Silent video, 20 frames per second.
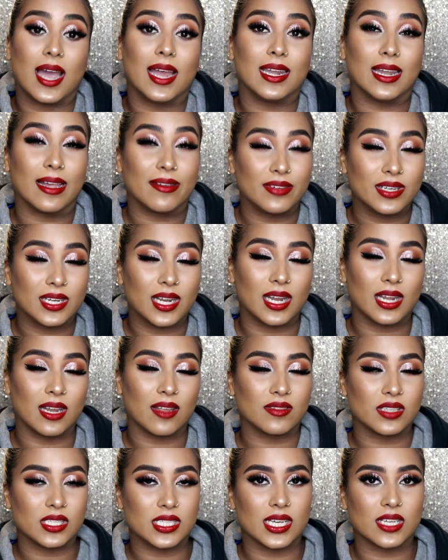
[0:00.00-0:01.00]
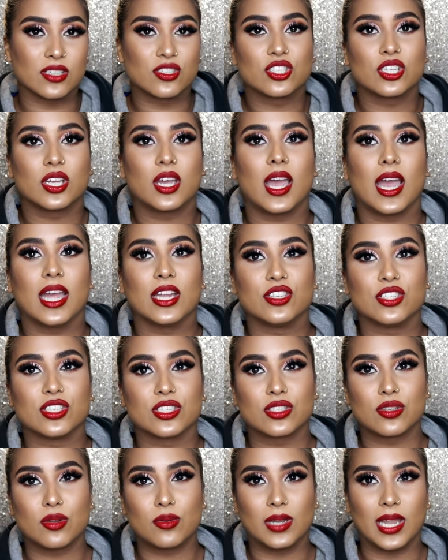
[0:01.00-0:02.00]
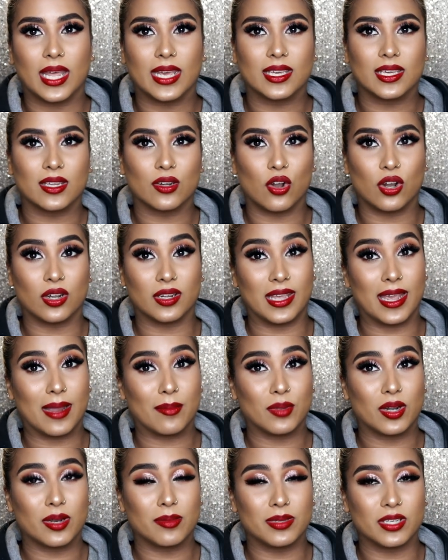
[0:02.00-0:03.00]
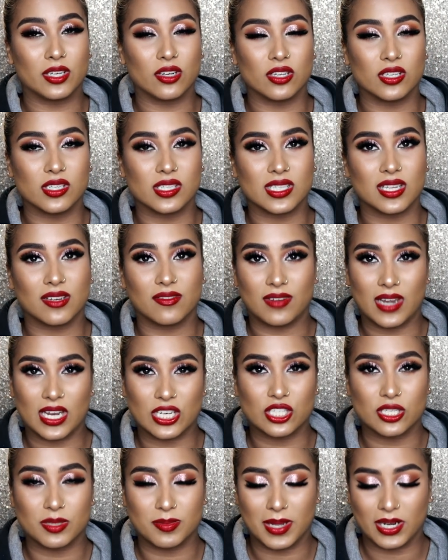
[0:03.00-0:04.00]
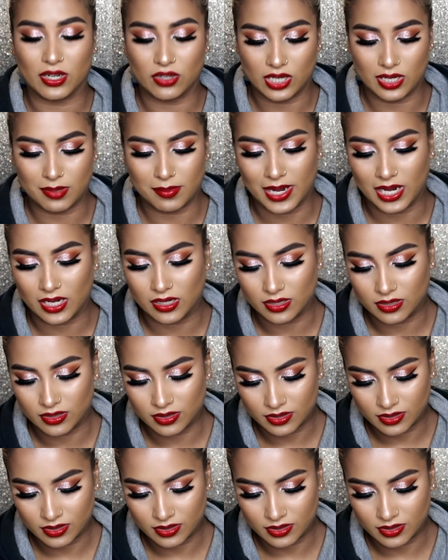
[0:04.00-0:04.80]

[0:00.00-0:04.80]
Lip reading: I love it. I love the texture. I just don't like it on camera because it flashes back really bad.